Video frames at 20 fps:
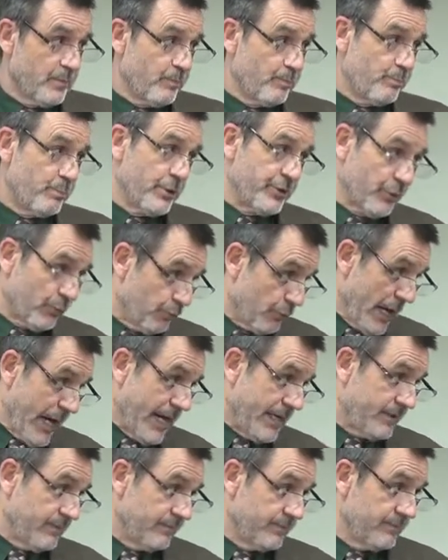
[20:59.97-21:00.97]
but the
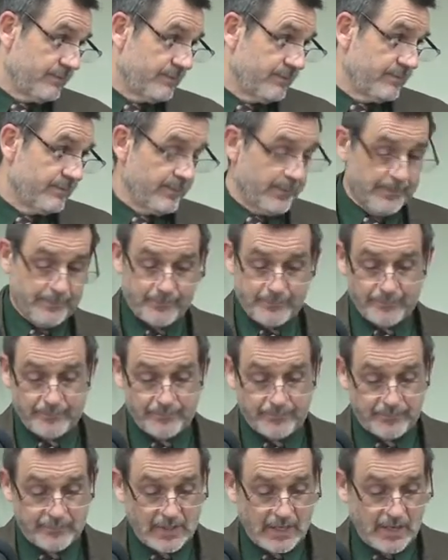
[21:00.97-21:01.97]
rain.
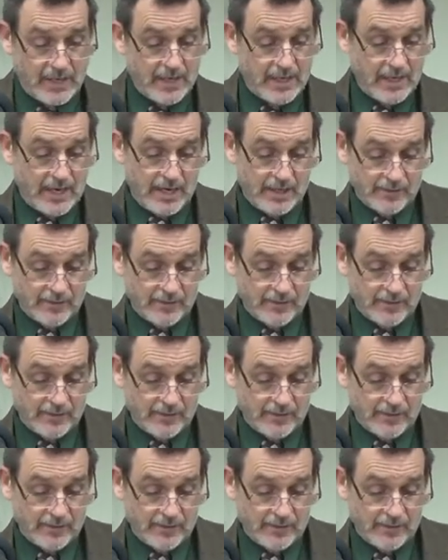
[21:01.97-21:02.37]
In